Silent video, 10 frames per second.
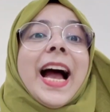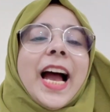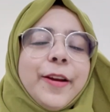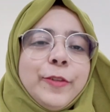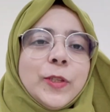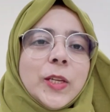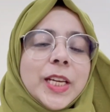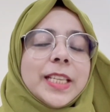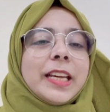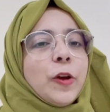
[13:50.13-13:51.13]
I would
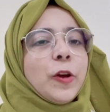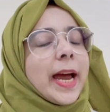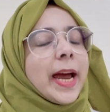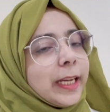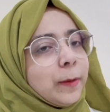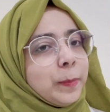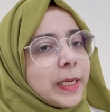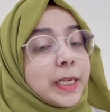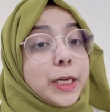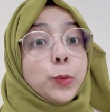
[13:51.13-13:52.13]
suggest give your
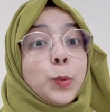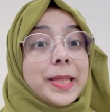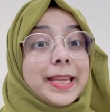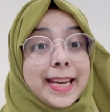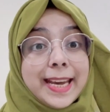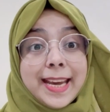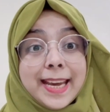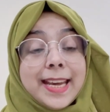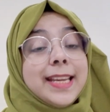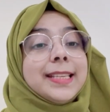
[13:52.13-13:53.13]
INBD with
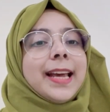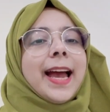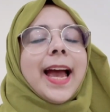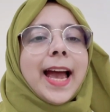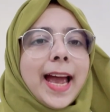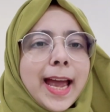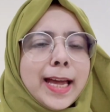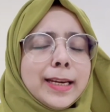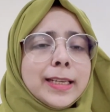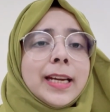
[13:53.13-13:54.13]
ease,
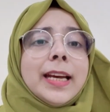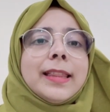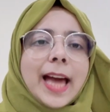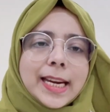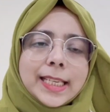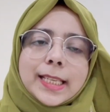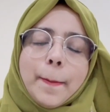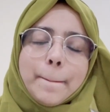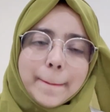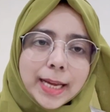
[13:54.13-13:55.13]
and that is
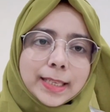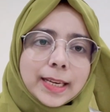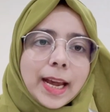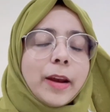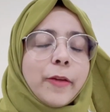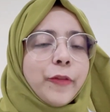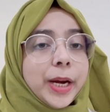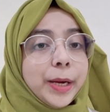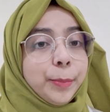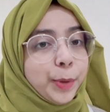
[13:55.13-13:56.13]
a must and a
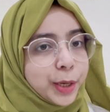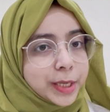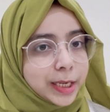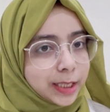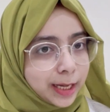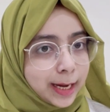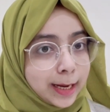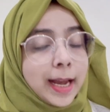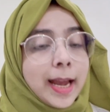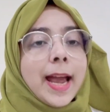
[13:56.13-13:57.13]
very important thing.